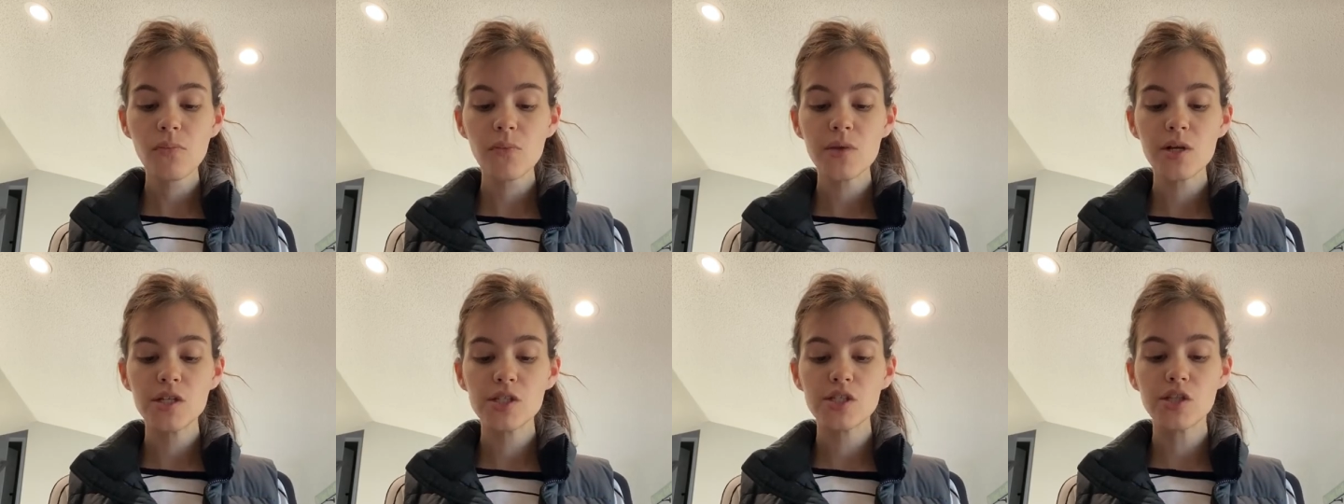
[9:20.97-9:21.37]

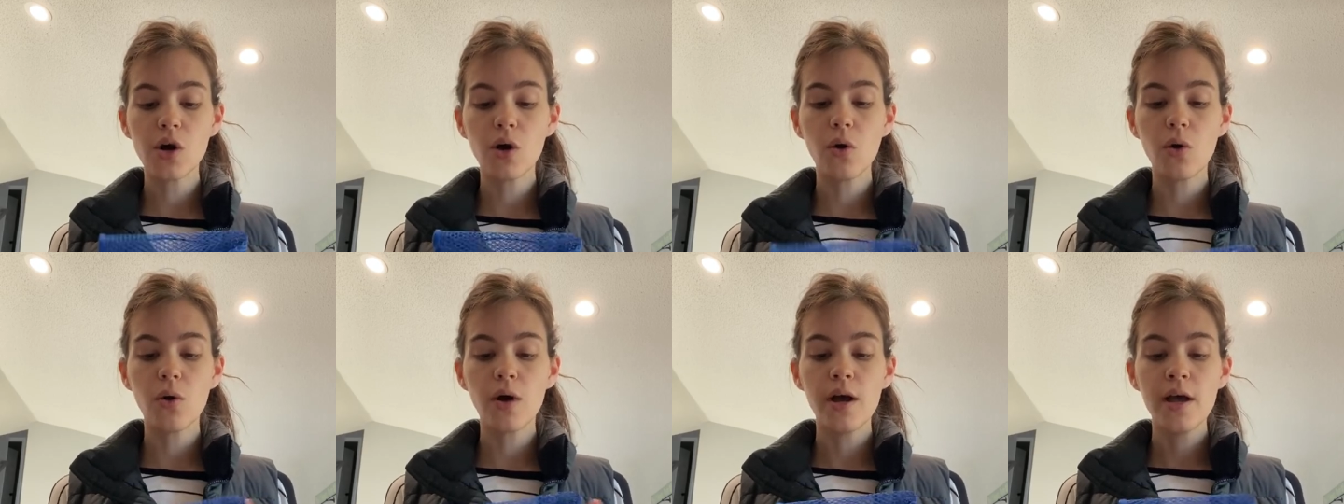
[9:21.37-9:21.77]

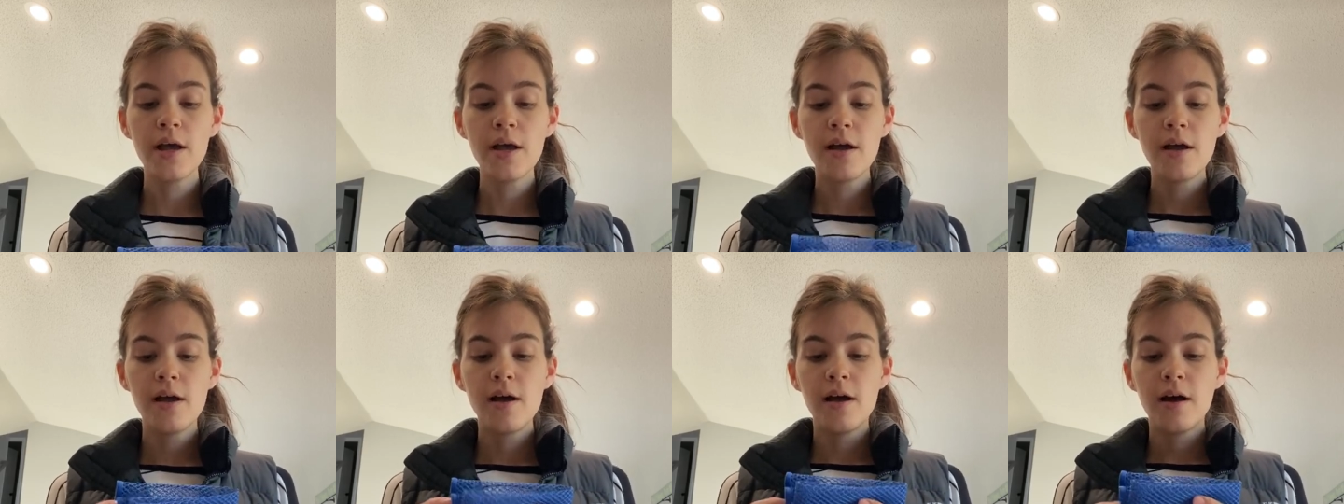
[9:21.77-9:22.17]
So,
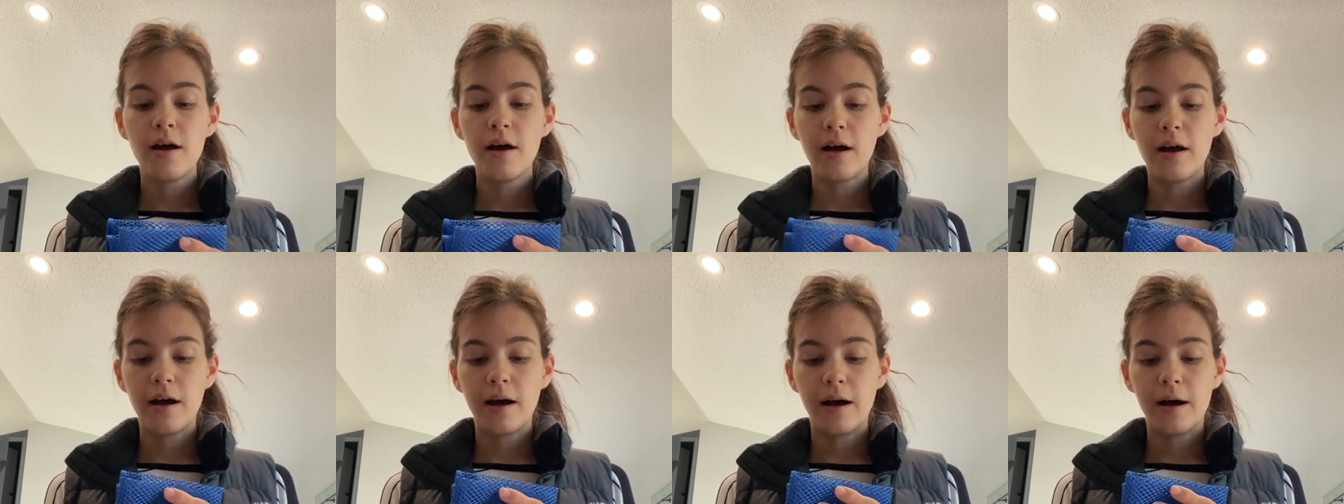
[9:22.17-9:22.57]

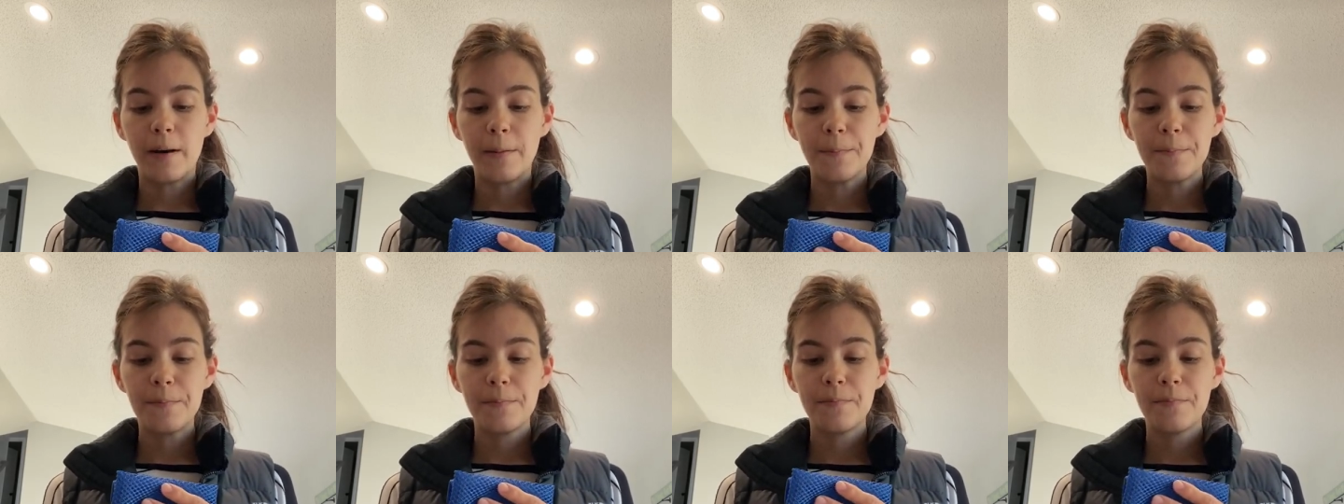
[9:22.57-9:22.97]

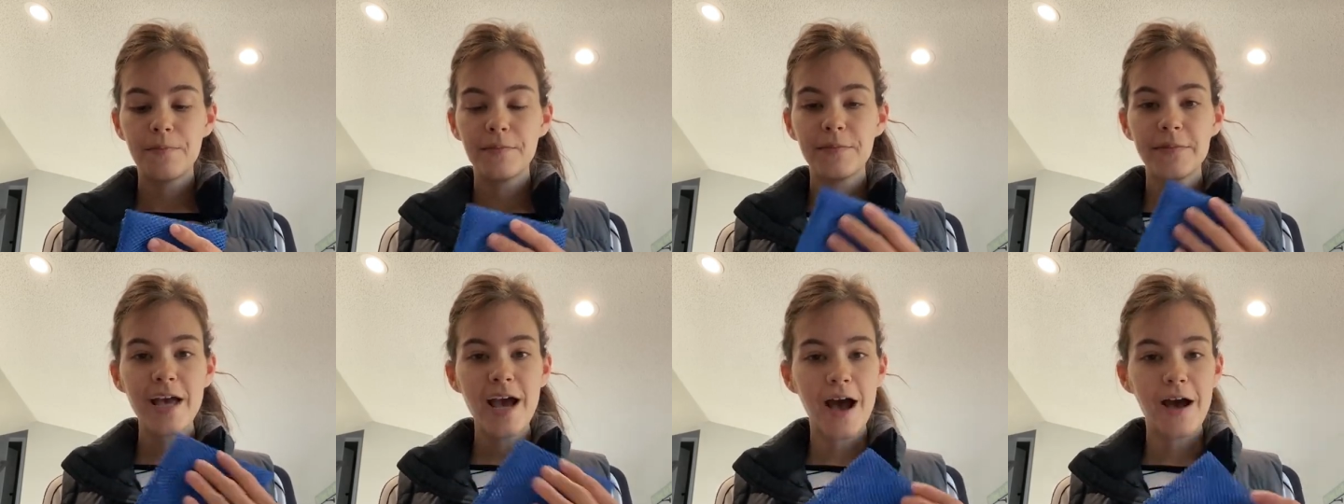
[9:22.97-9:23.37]

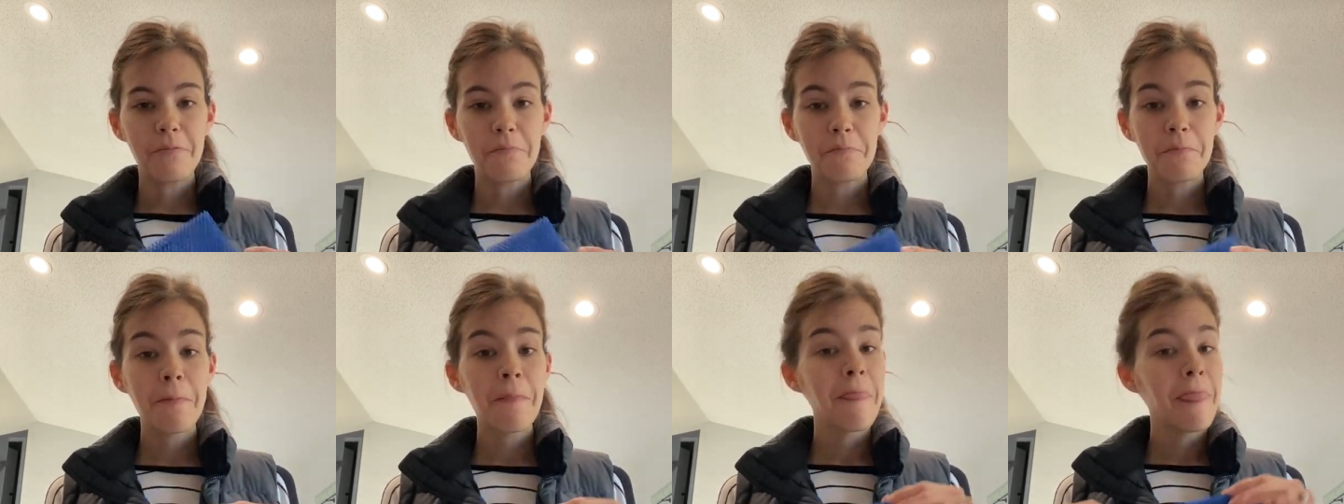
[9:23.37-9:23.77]
yeah,
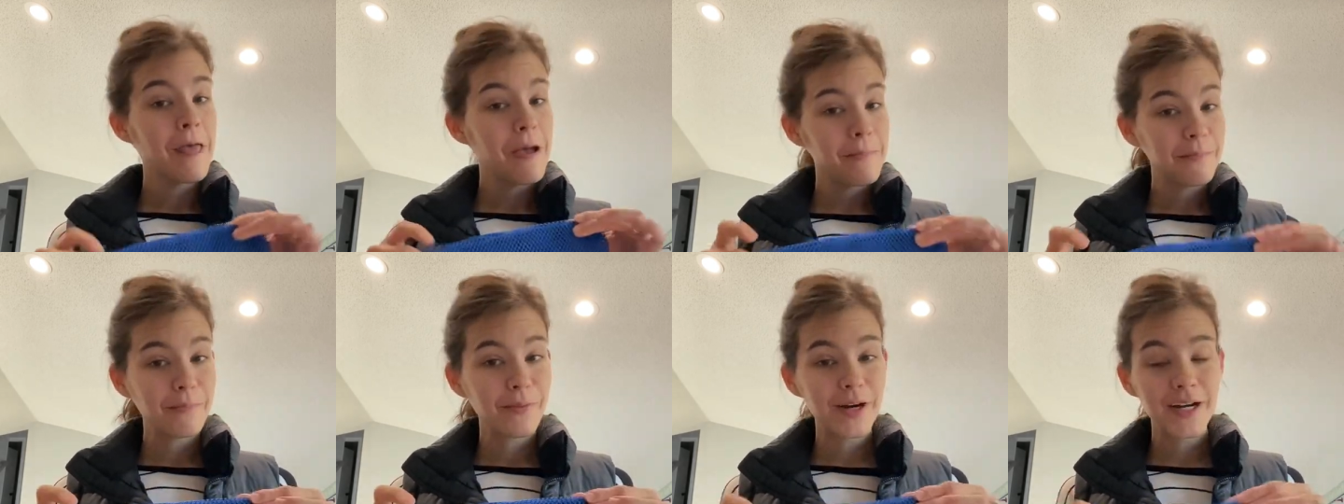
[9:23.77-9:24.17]

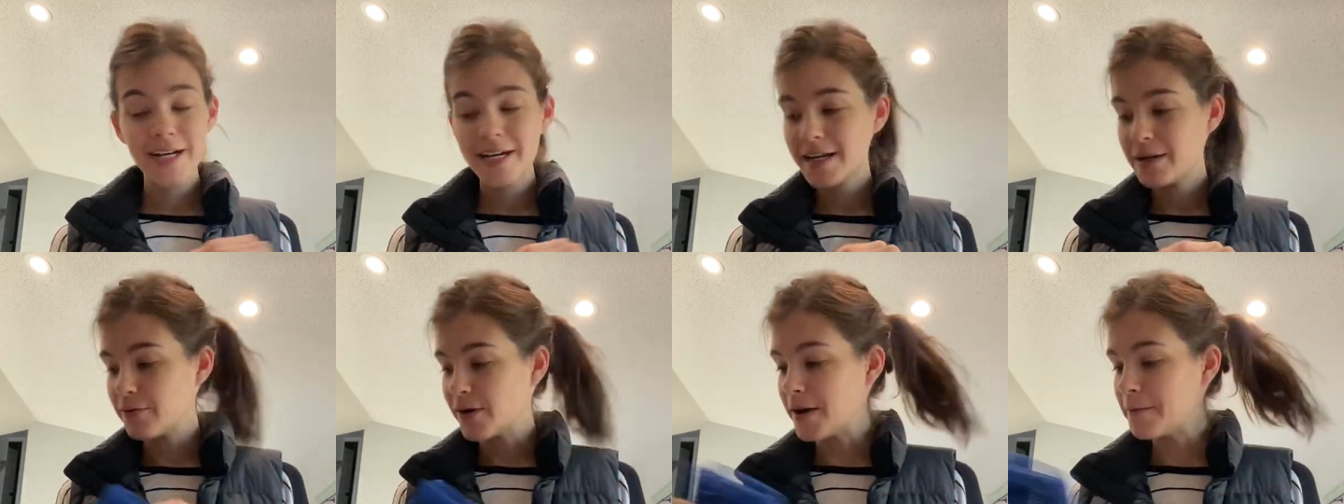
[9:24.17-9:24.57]
pretty
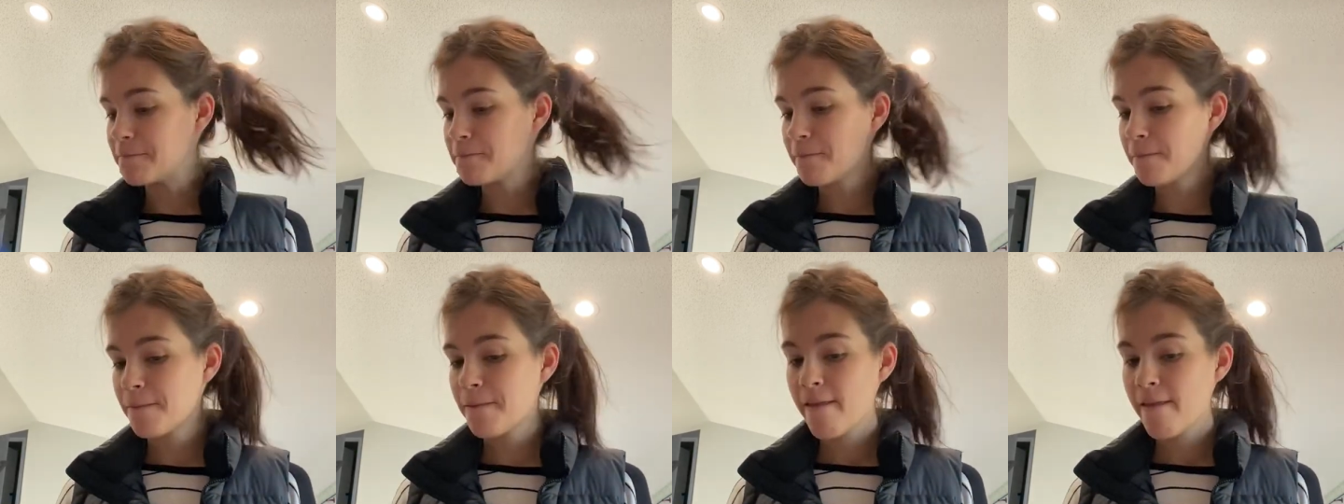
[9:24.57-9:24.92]
neat one.